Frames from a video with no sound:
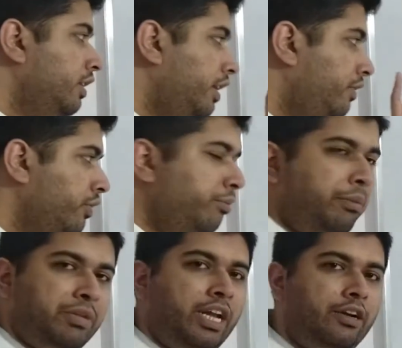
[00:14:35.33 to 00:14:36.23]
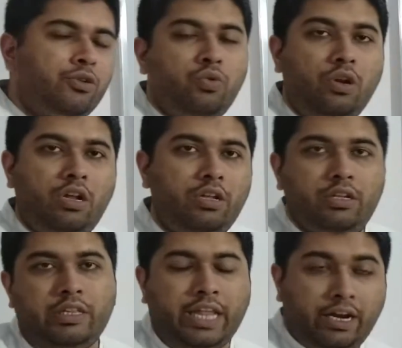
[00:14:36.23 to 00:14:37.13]
if you remember that rule,
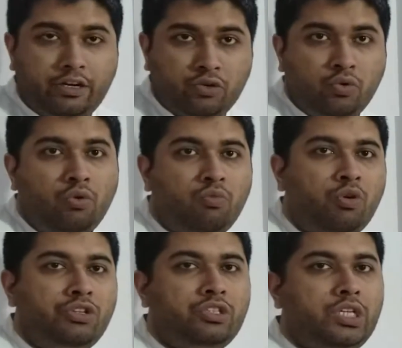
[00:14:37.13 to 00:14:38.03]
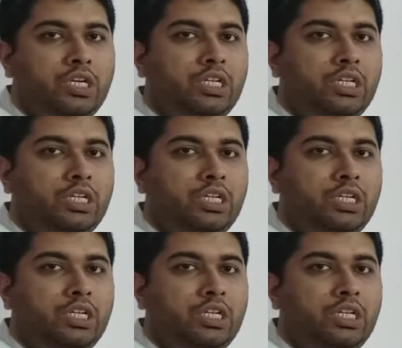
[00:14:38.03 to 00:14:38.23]
that rule was